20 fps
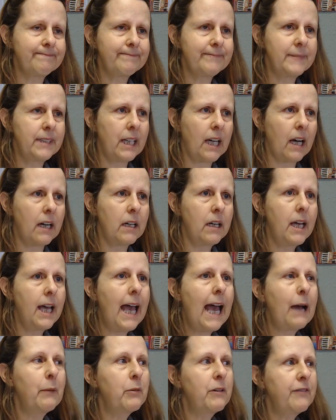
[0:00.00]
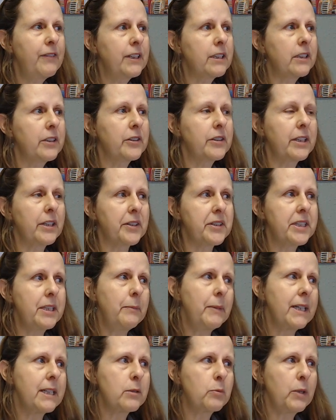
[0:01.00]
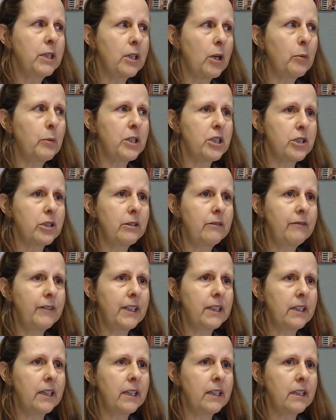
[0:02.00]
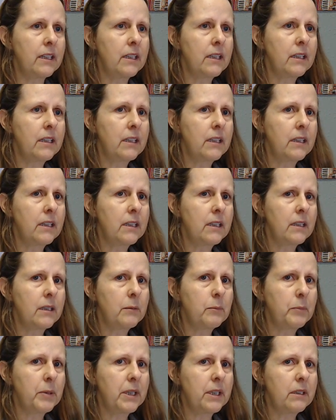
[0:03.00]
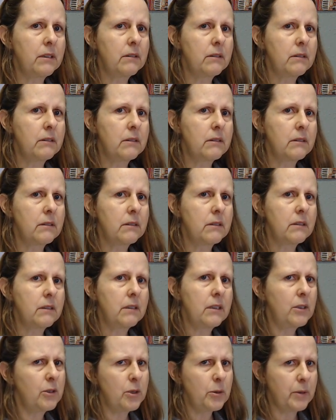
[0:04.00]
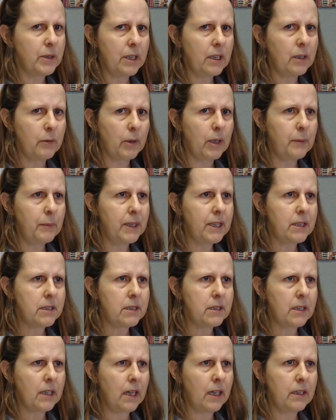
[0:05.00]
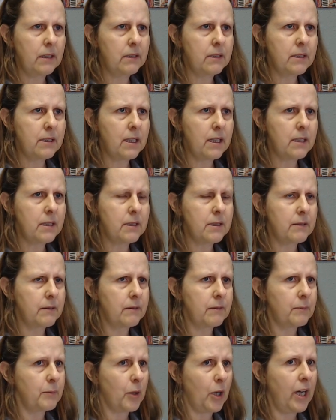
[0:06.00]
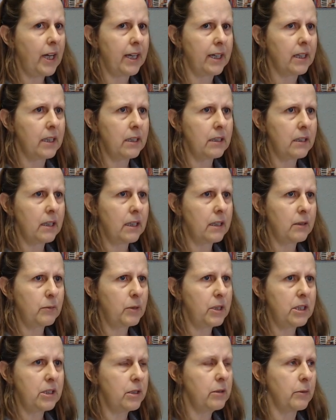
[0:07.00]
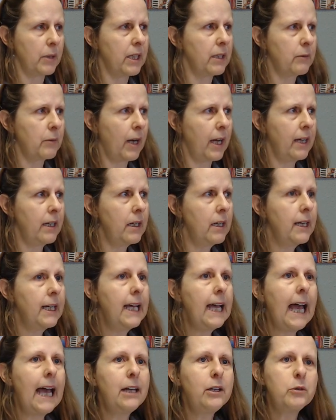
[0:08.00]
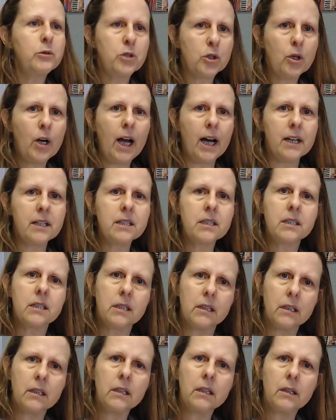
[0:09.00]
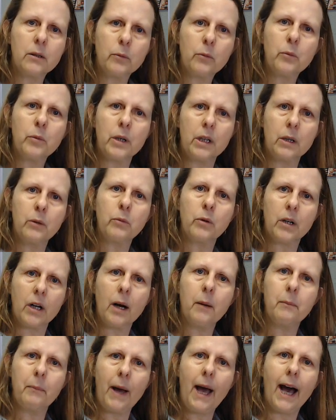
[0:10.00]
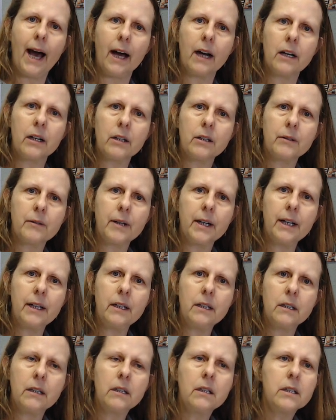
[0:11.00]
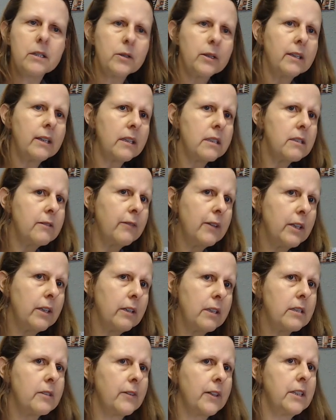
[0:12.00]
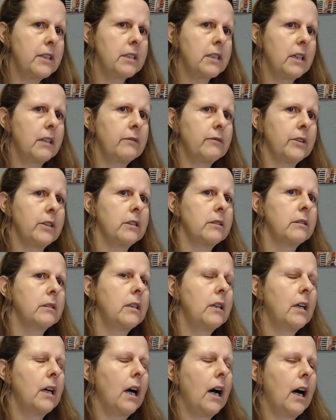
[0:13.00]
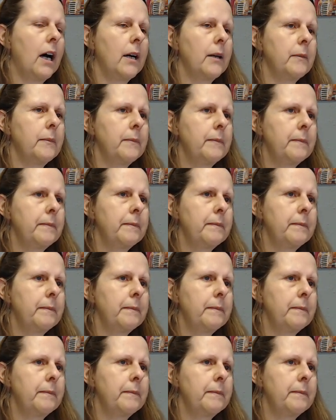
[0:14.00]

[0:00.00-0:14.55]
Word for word: Yeah. And we feel a little guilty because we know we should feel it, but you do it anyway because God says pray and we do it, right? And you trust it it will come back, right? So I think that's very that's very insightful. Um,